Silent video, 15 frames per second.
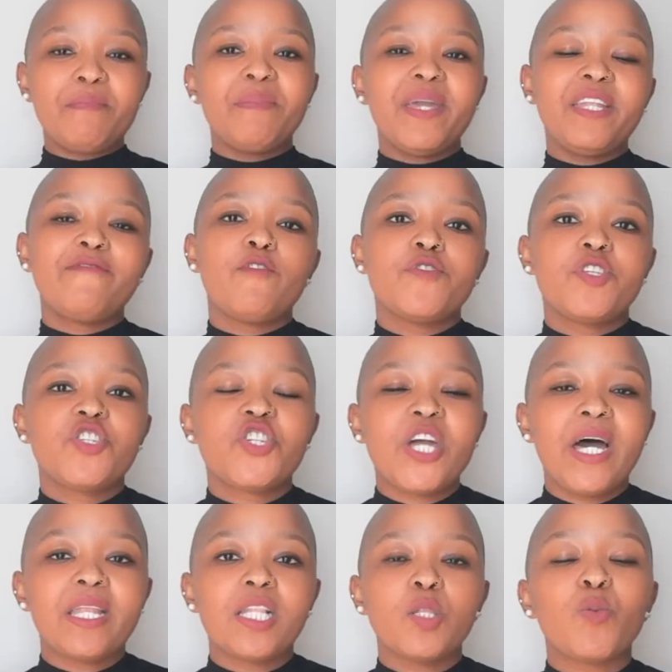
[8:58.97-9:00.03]
I made for this
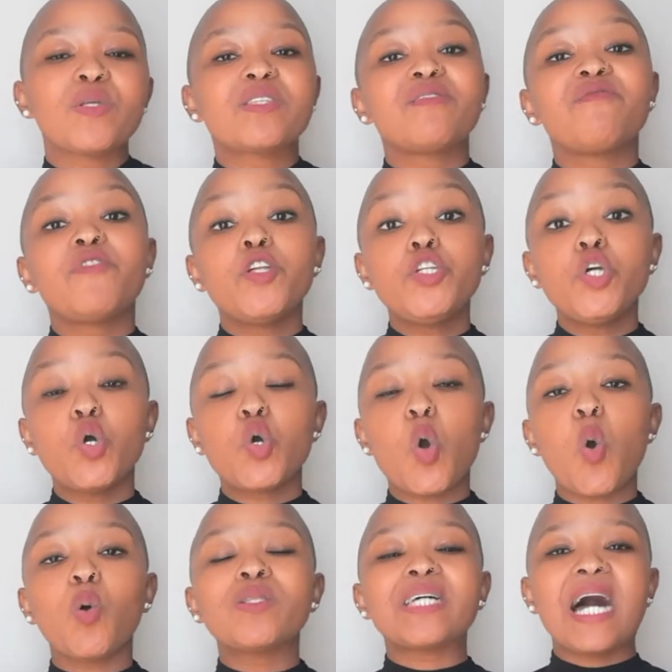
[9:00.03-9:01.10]
channel was a video
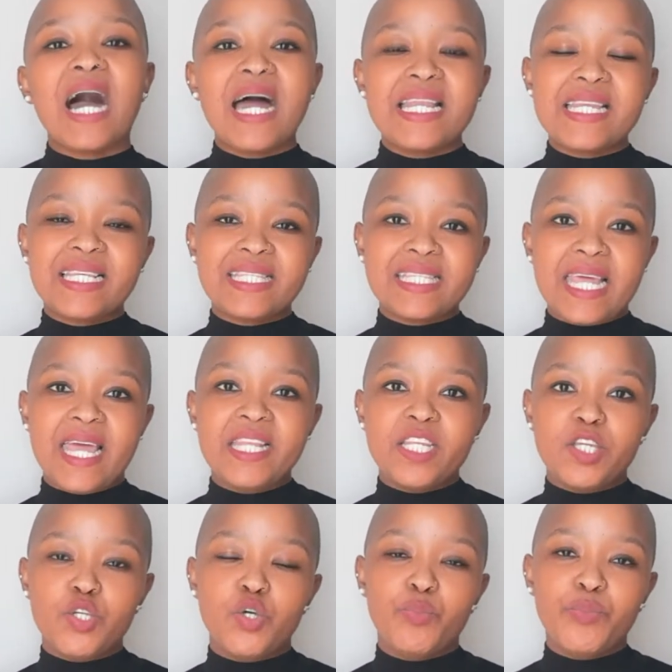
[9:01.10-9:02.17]
called
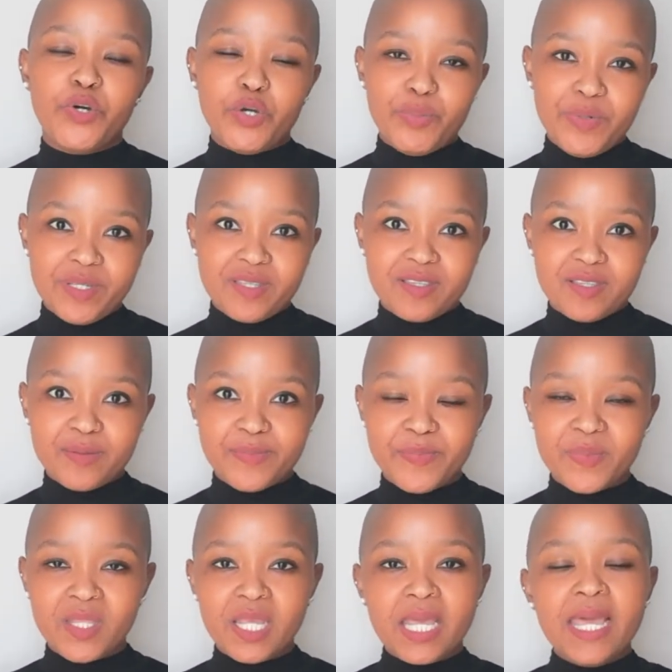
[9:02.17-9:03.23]
Understanding Your Purpose.
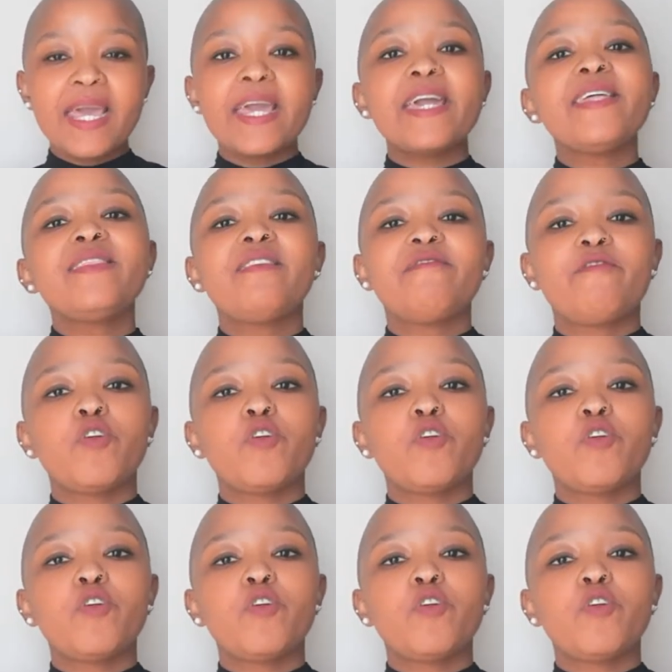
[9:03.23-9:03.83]
In the